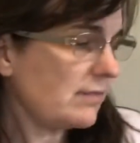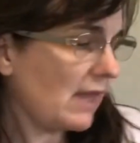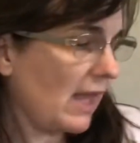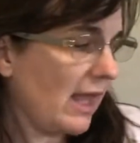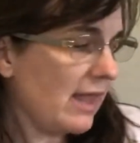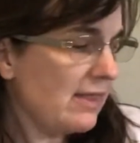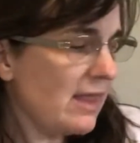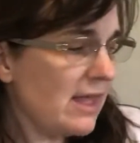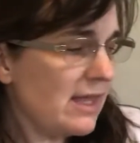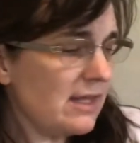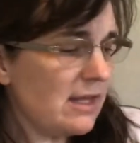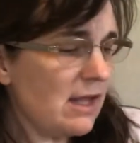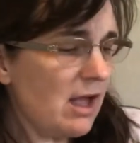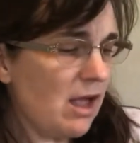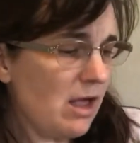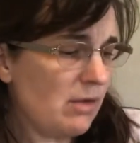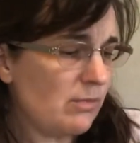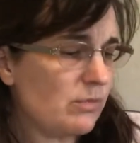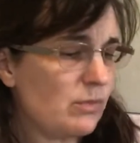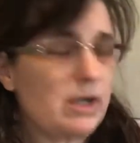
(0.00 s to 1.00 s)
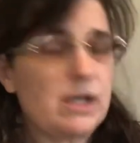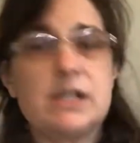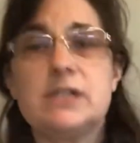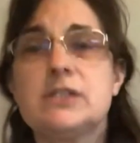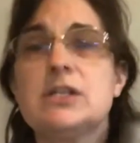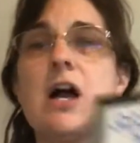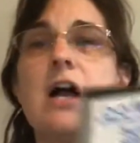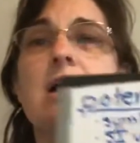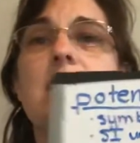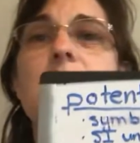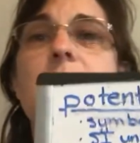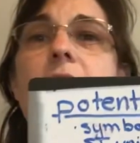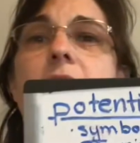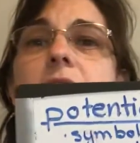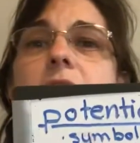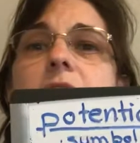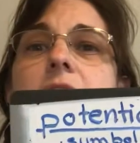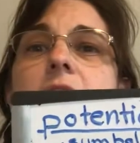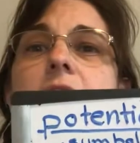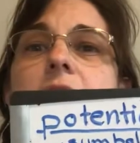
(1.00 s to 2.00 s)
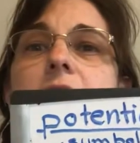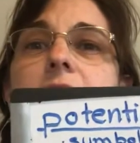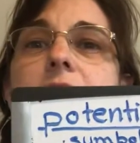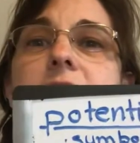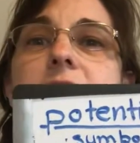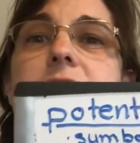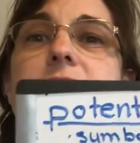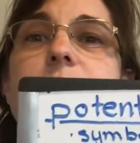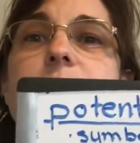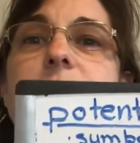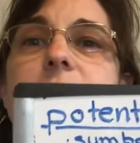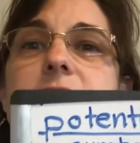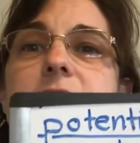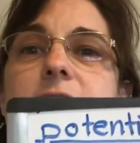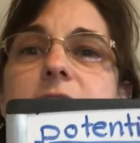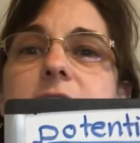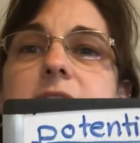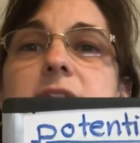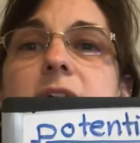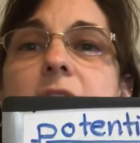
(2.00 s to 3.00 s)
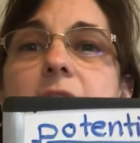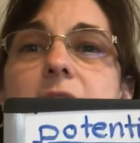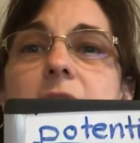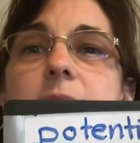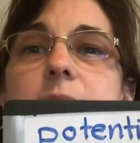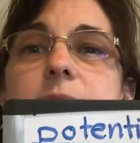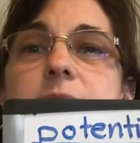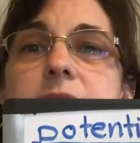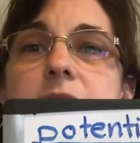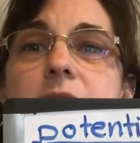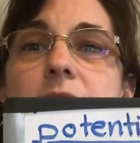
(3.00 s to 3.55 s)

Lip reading: And then we're going to talk about these specific types